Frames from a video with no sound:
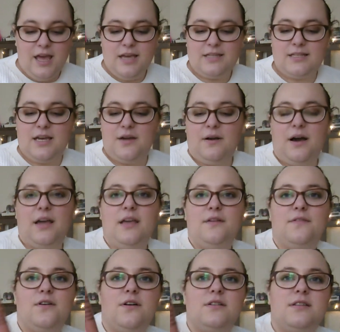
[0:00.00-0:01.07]
So I
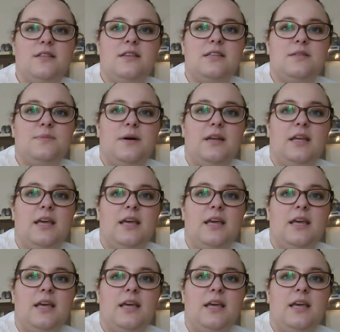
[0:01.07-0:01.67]
have got this one